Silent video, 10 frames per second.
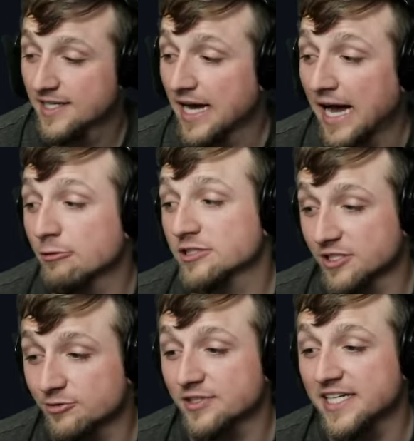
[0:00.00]
I was
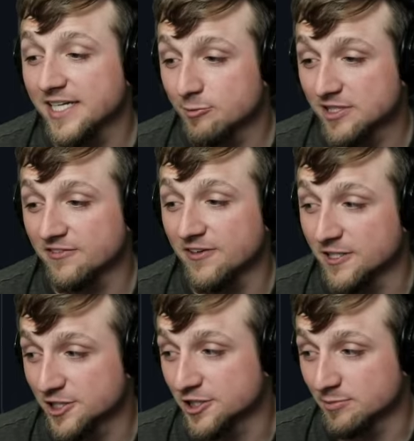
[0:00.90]
agreeing with the
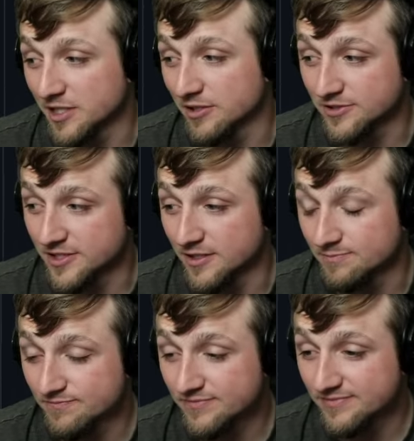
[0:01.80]
functional bros though.
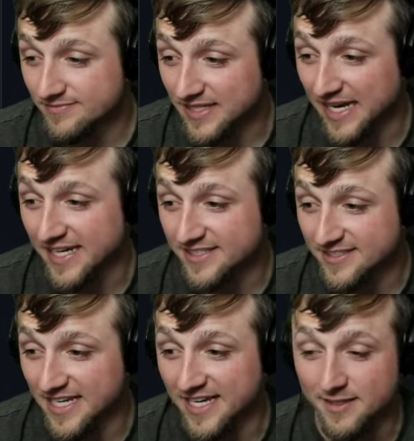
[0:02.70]
I hate to
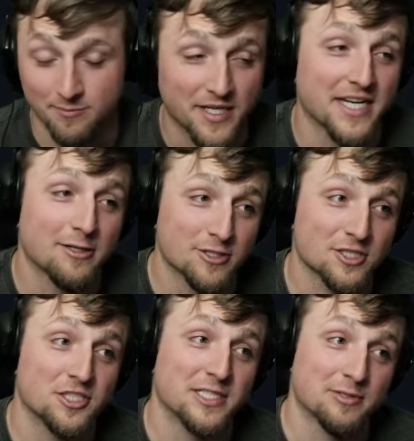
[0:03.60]
say it, but I was
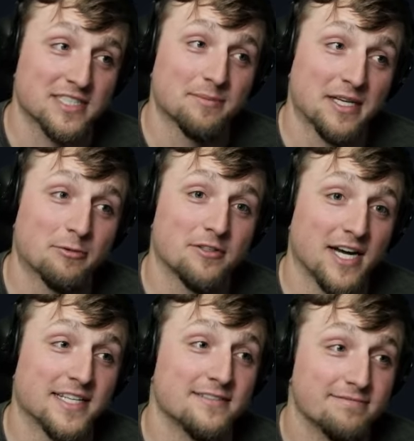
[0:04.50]
agreeing with them. They were right.